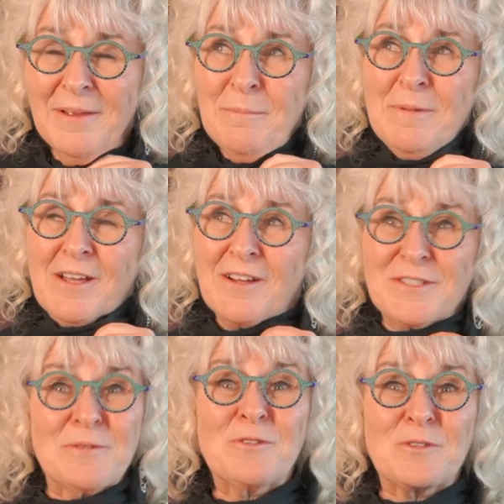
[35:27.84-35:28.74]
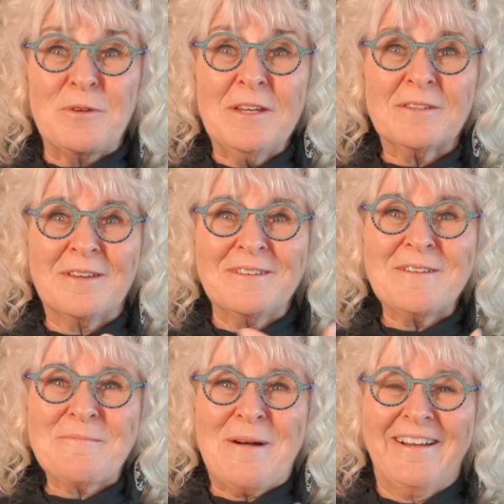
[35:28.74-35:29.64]
because it was written
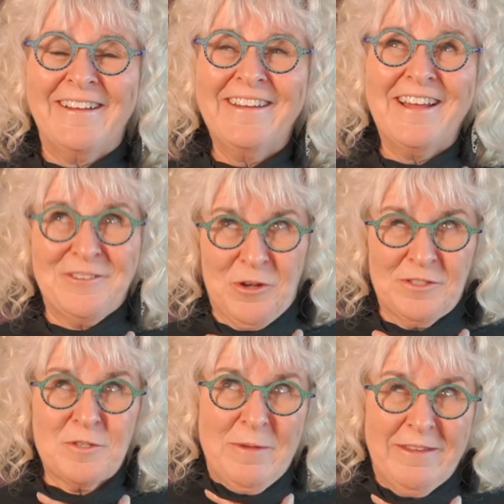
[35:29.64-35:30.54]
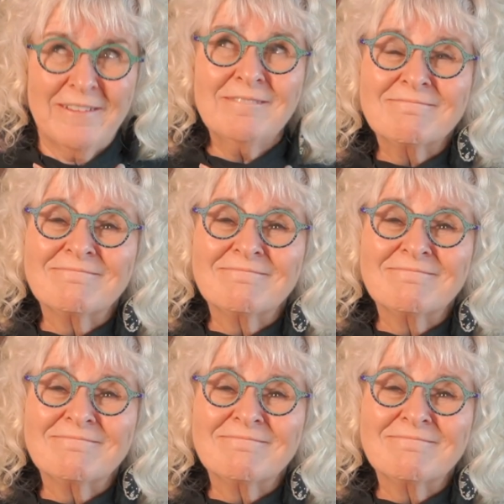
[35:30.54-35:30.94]
by a non-speaking